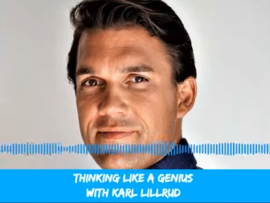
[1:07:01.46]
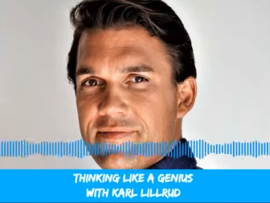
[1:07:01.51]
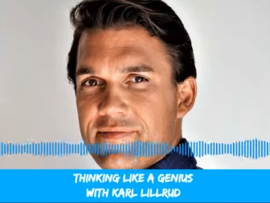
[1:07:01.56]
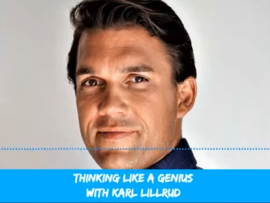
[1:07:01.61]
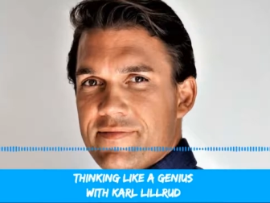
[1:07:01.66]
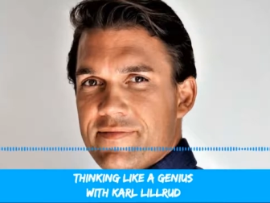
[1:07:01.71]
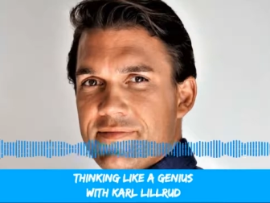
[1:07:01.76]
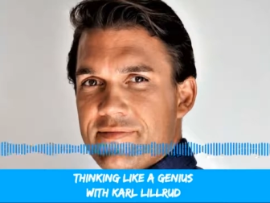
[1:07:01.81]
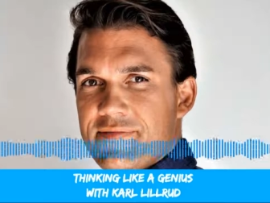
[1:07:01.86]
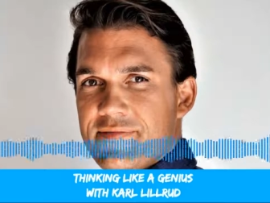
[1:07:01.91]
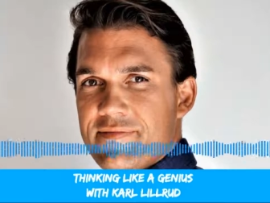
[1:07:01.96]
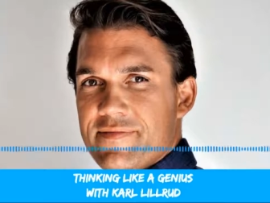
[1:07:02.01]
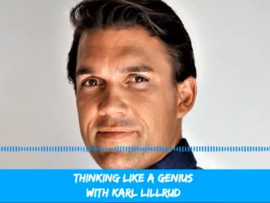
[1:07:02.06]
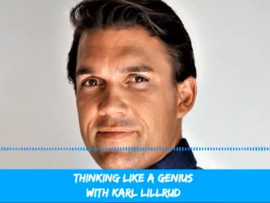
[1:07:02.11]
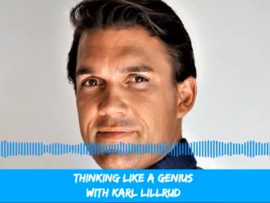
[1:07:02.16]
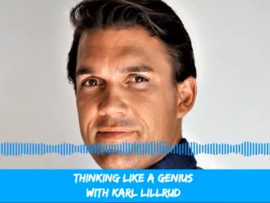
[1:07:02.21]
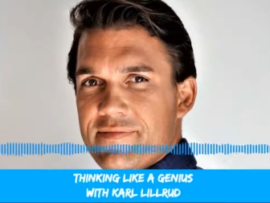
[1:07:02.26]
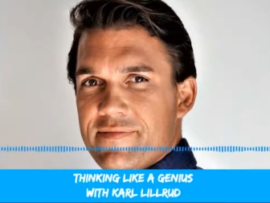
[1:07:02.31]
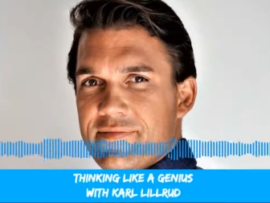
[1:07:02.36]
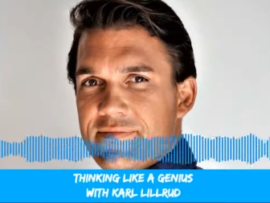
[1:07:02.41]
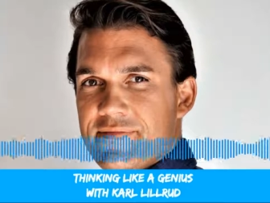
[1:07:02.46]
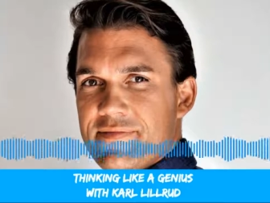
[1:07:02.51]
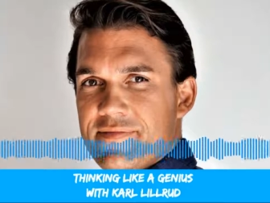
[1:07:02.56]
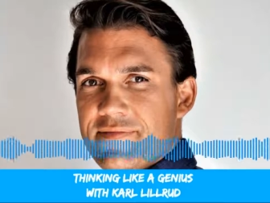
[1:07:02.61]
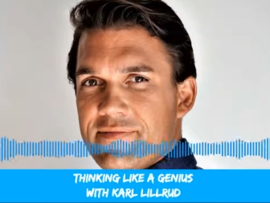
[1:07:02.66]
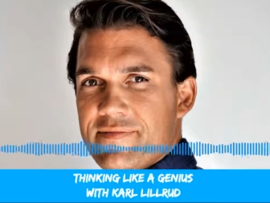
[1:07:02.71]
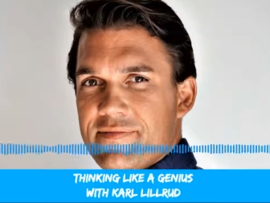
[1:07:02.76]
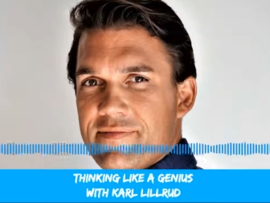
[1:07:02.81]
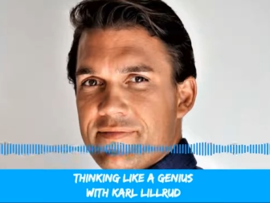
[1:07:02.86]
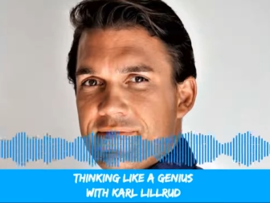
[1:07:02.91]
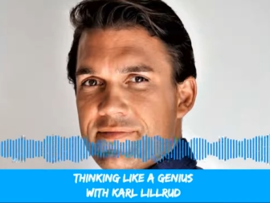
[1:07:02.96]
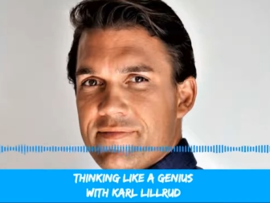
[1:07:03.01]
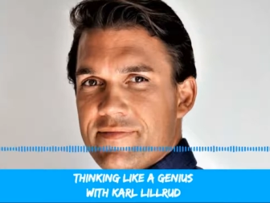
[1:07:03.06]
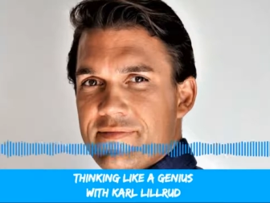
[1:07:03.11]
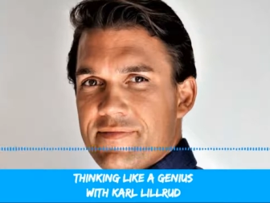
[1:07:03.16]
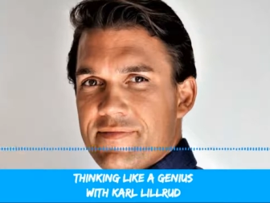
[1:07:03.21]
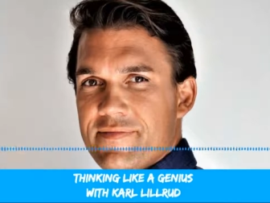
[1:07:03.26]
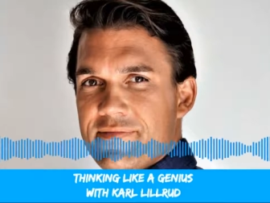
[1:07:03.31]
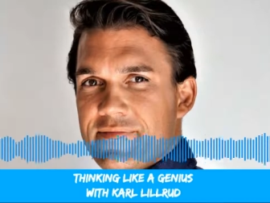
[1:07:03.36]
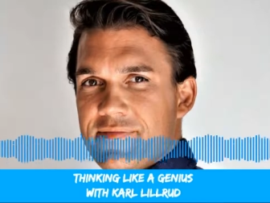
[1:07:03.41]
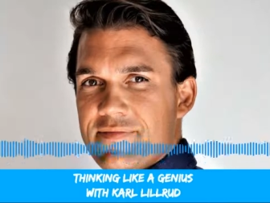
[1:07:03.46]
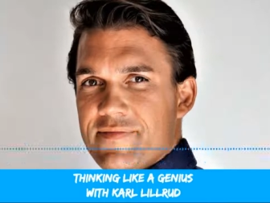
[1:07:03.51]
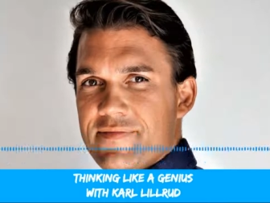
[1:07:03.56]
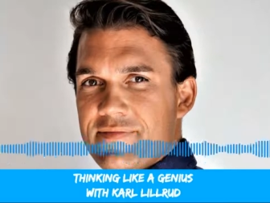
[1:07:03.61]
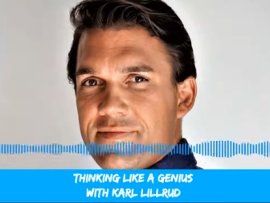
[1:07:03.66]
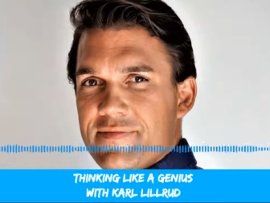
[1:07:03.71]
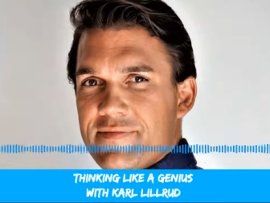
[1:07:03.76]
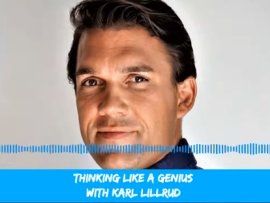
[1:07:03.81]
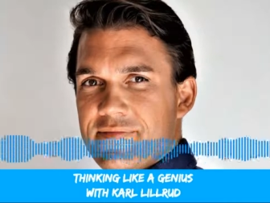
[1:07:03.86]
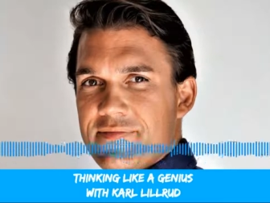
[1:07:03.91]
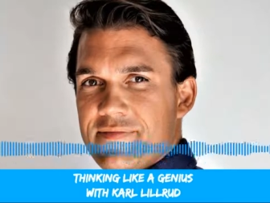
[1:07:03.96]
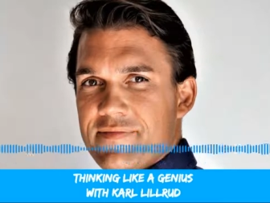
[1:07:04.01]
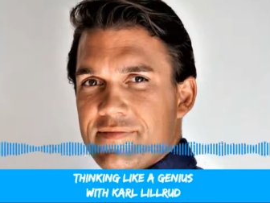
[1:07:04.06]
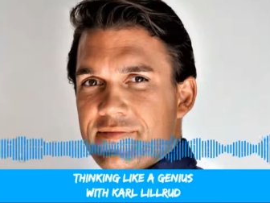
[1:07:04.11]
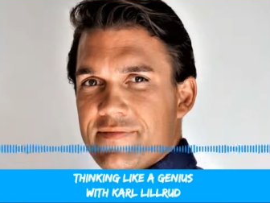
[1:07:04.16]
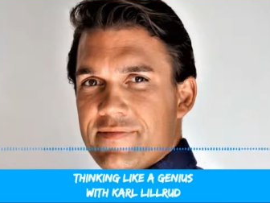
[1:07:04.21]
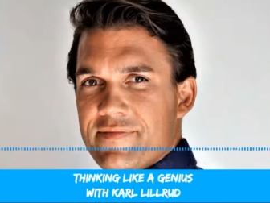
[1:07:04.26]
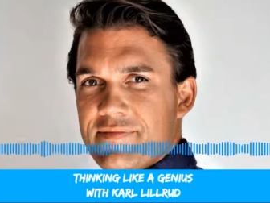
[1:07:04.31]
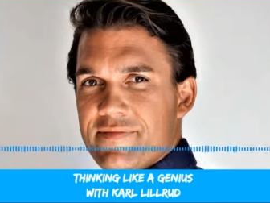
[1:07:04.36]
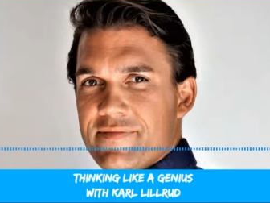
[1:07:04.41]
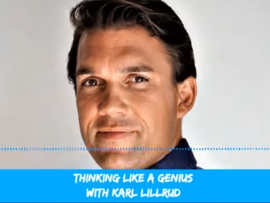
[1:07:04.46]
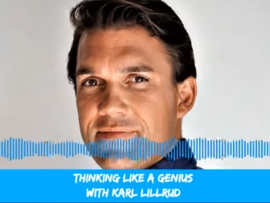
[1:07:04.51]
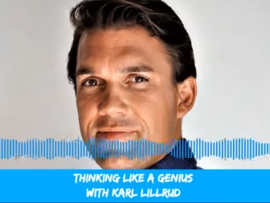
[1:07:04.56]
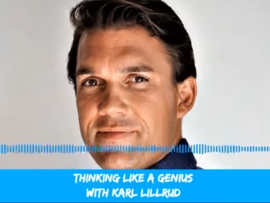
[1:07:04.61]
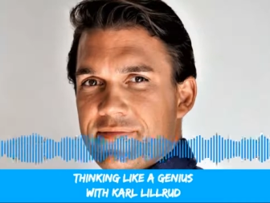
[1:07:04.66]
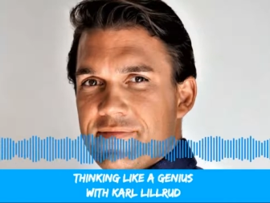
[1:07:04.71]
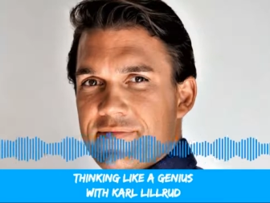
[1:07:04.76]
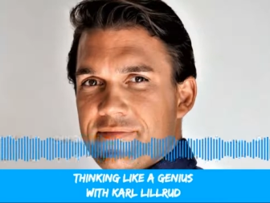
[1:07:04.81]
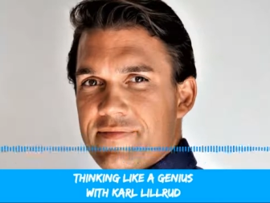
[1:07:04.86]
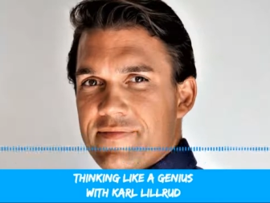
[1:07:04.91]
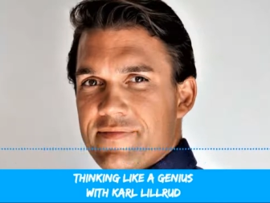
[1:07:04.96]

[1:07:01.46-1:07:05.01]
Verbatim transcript: work through. So I'm looking forward to seeing how things progress.